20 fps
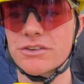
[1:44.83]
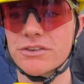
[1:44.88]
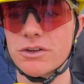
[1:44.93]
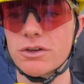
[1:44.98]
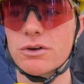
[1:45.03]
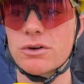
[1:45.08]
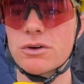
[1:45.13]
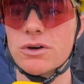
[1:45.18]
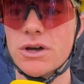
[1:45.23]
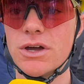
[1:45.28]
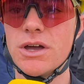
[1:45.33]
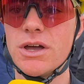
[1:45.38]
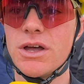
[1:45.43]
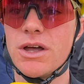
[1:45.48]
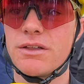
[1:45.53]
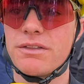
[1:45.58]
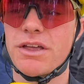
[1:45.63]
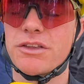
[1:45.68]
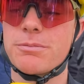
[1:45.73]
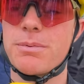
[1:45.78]
So
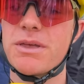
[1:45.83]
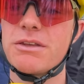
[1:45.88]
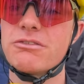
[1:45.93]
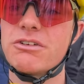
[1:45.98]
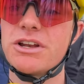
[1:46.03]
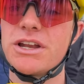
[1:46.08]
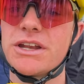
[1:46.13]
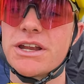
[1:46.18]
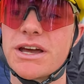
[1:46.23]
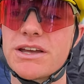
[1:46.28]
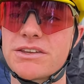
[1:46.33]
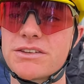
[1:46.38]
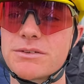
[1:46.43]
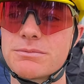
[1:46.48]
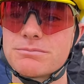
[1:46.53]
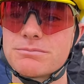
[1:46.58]
that's been really nice.